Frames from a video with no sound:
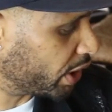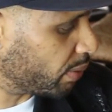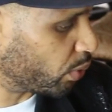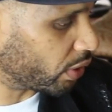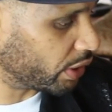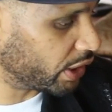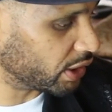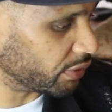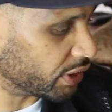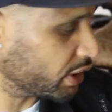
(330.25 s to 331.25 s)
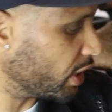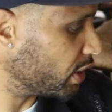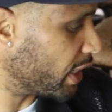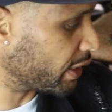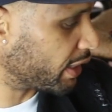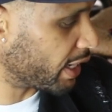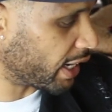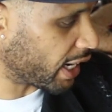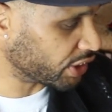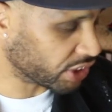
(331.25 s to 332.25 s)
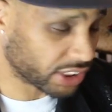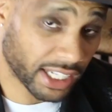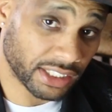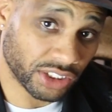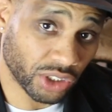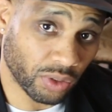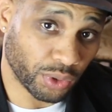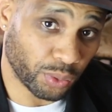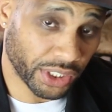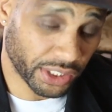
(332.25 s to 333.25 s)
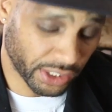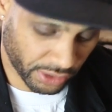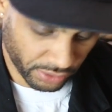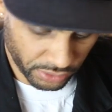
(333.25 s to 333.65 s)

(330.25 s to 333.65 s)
get more of these if it sells like that. I just got this over the weekend.